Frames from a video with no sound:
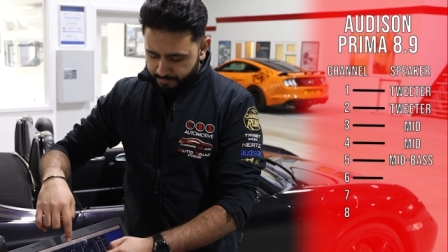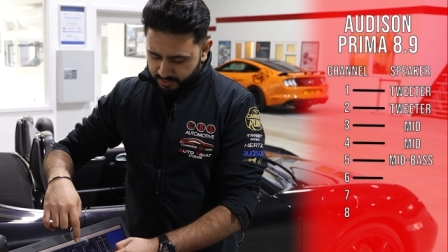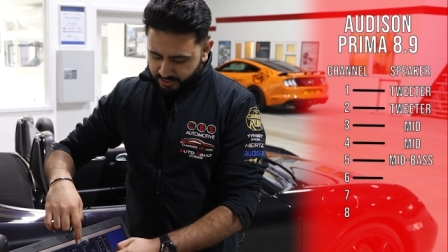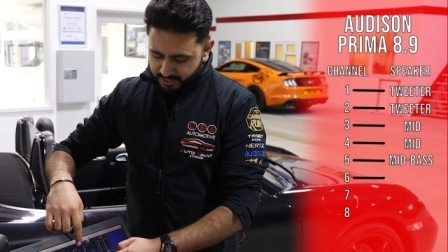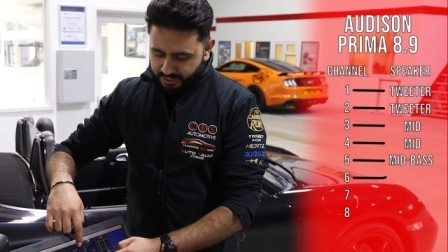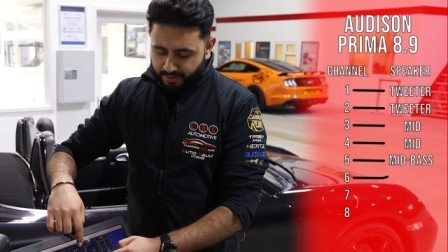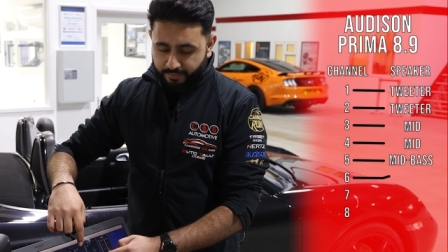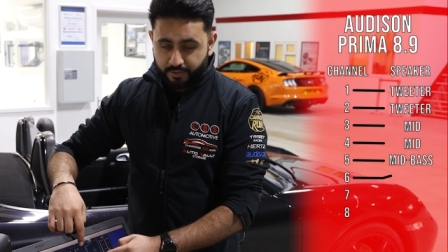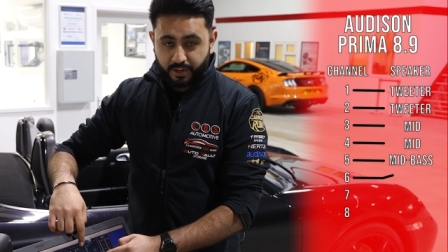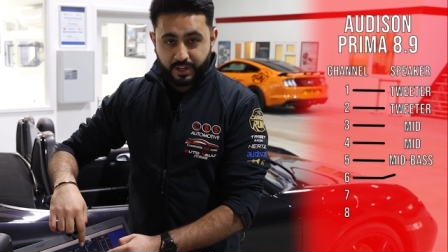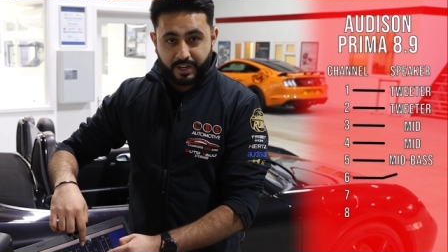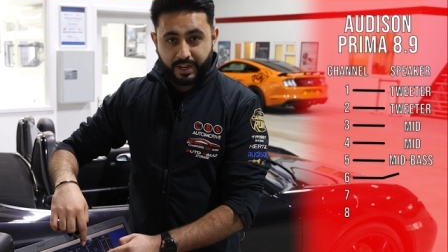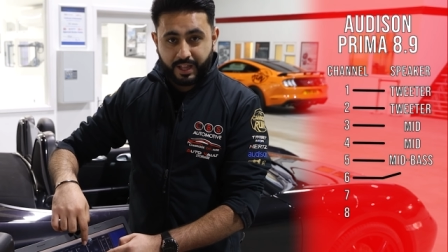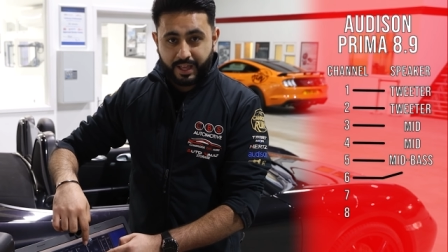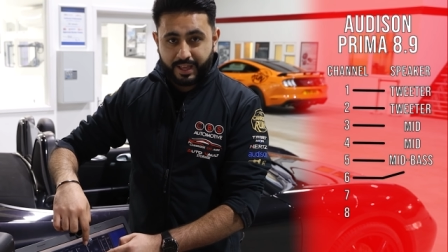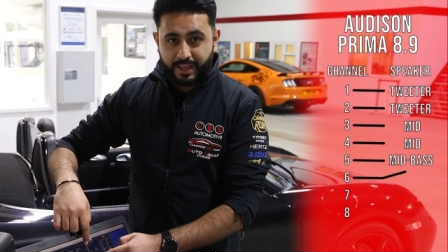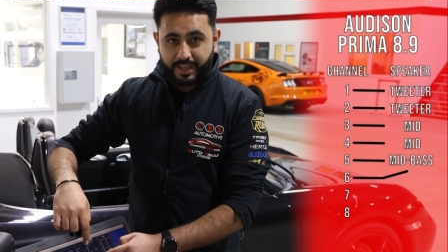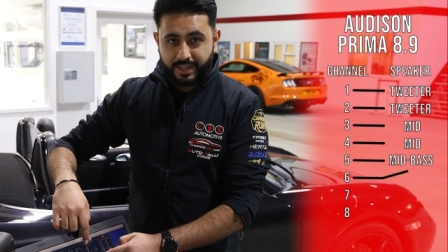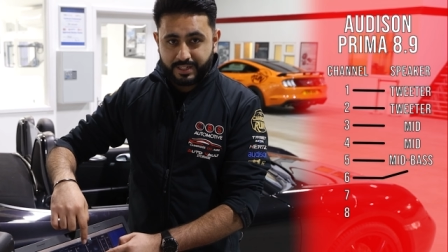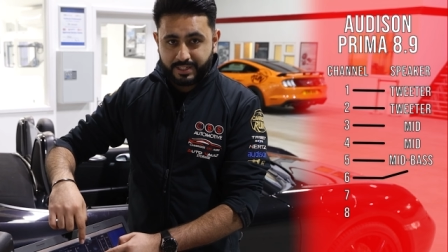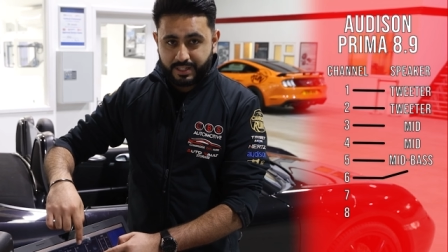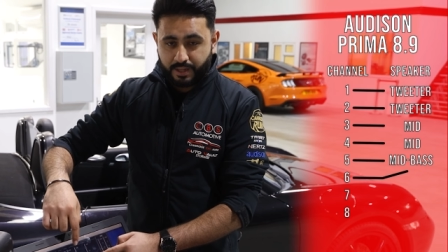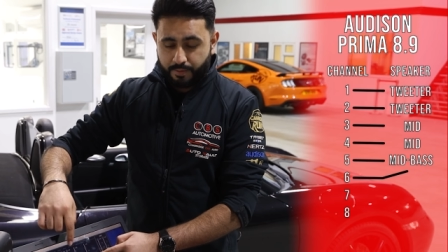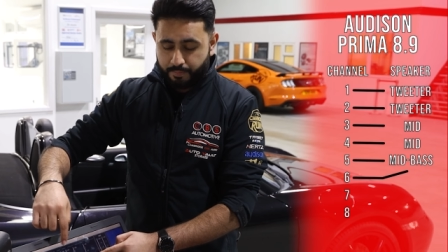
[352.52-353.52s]
Seven and
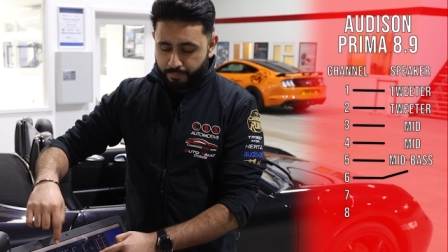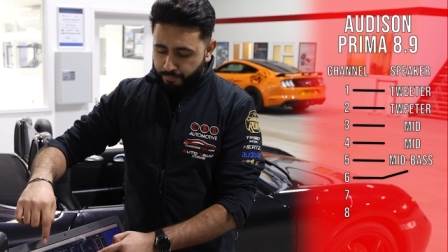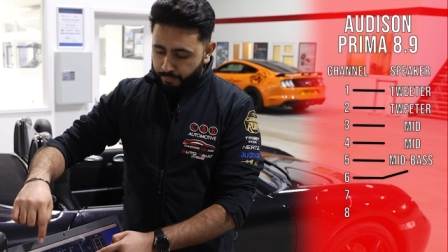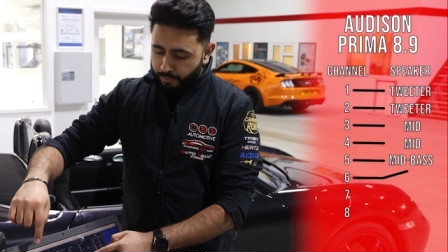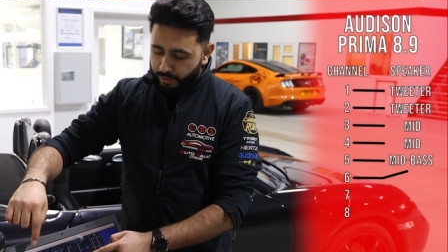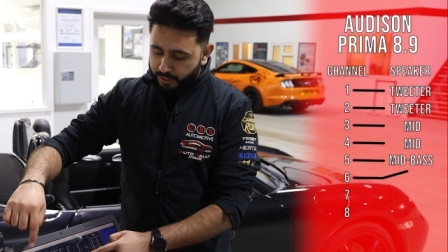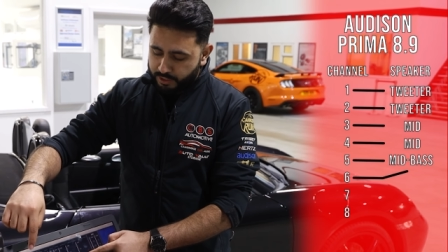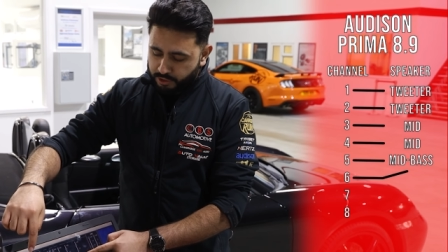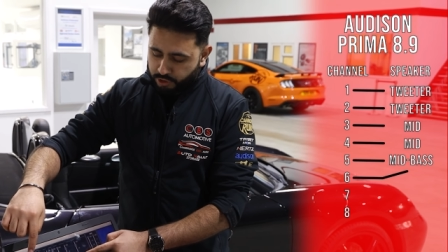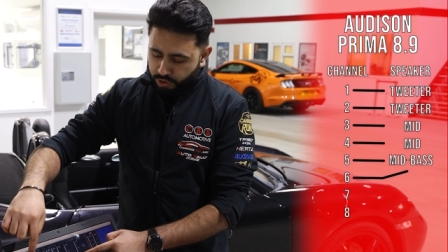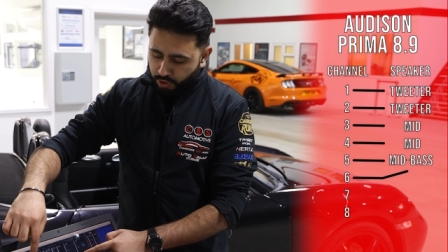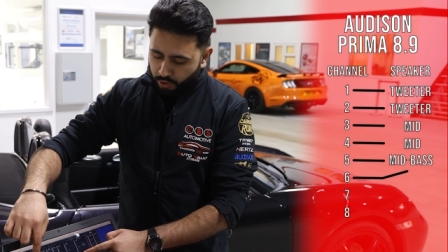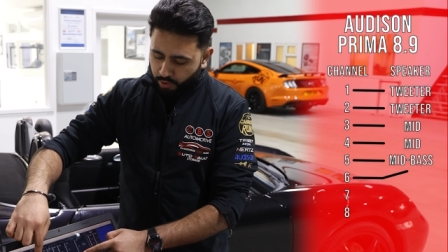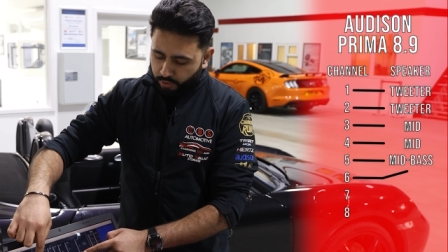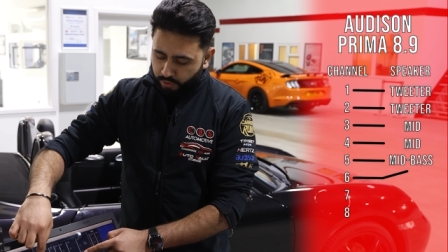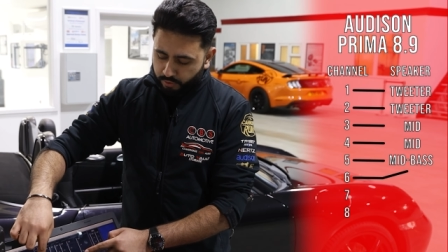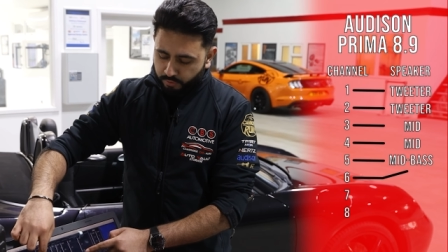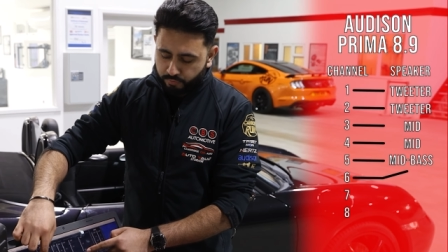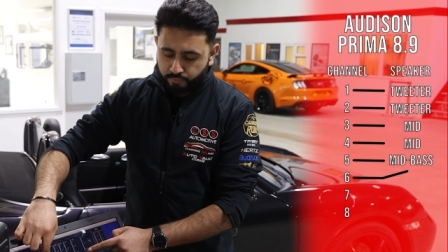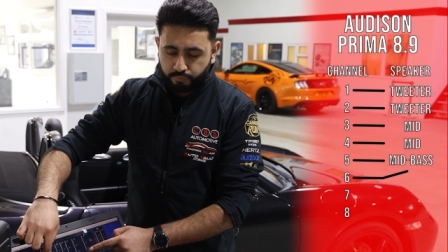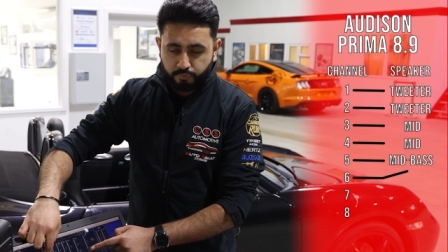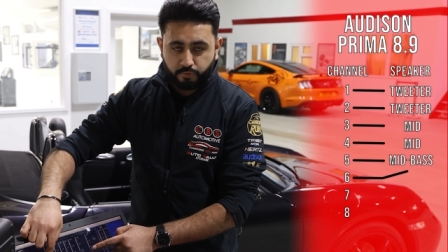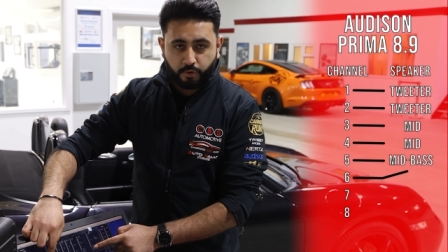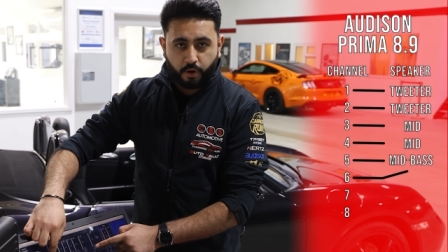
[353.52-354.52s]
eight is then bridged on
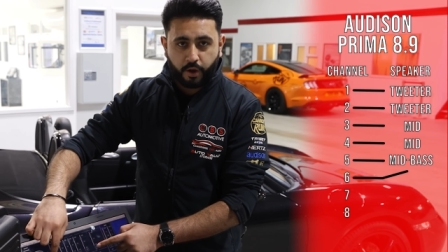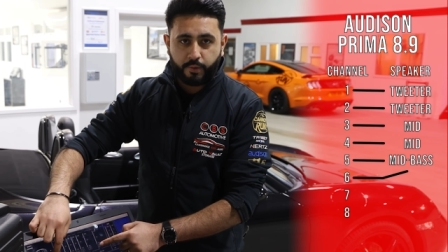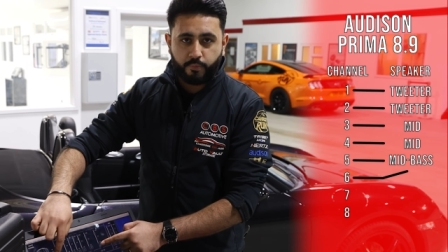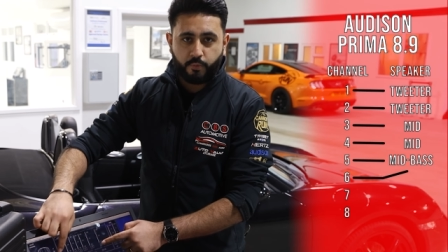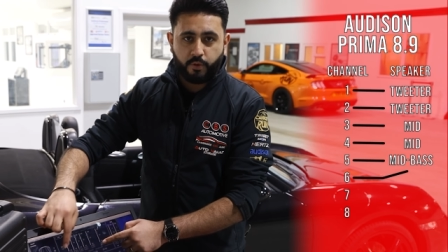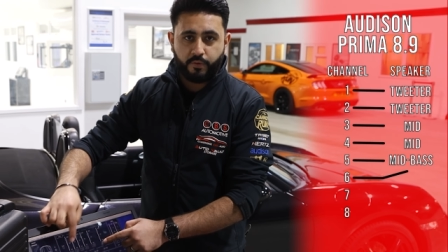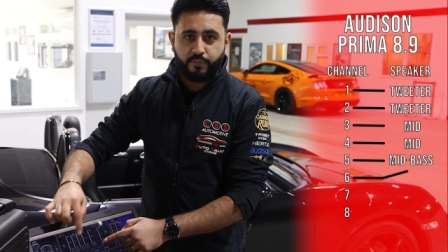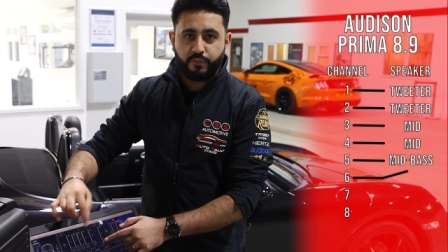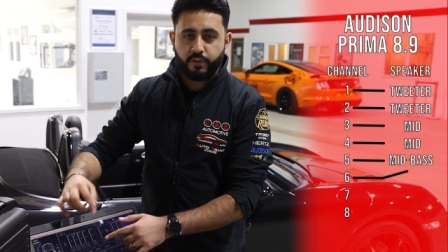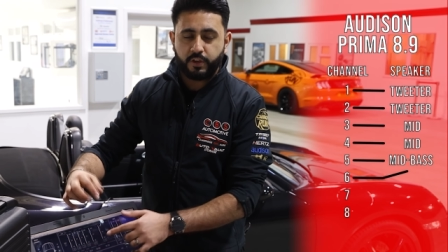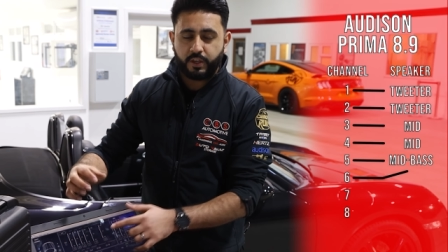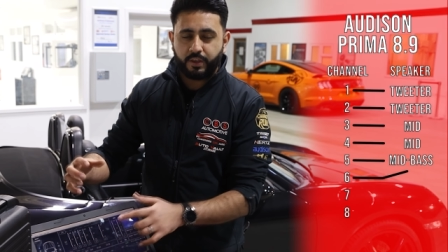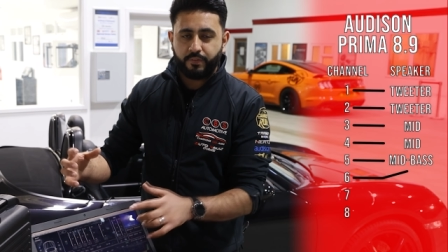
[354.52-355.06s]
the right woofer,